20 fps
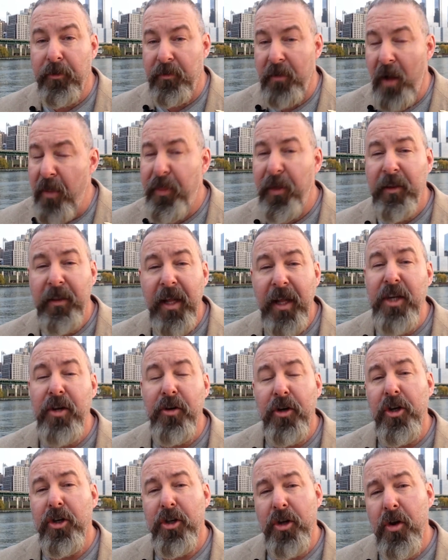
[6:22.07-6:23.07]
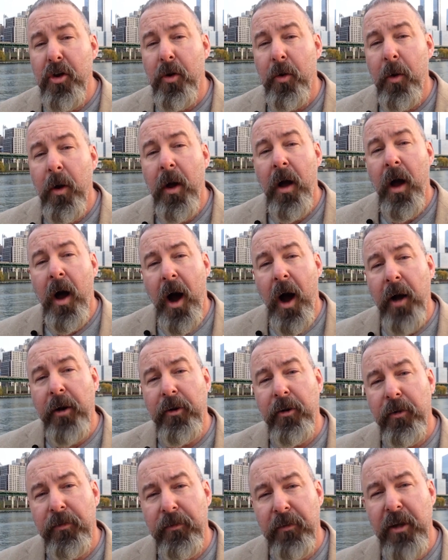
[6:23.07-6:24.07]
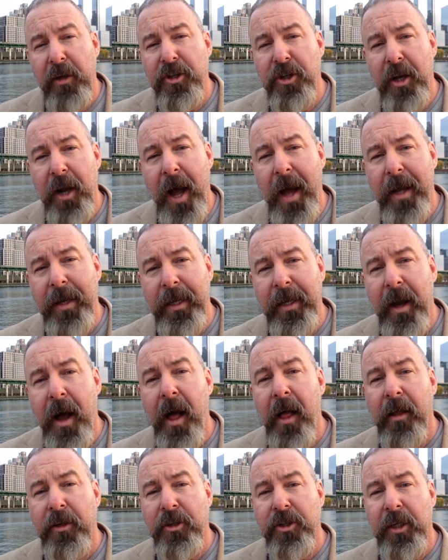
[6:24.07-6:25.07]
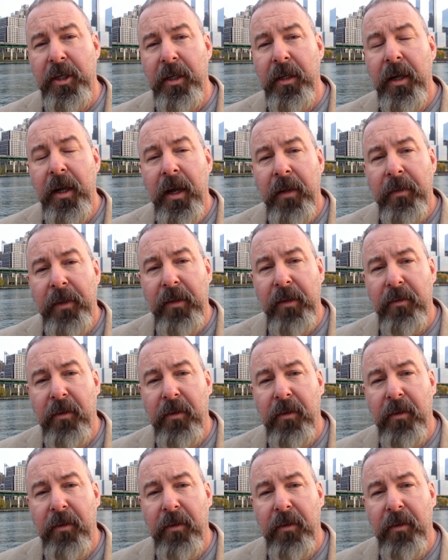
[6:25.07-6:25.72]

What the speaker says: There's nothing that you can do under such an ideology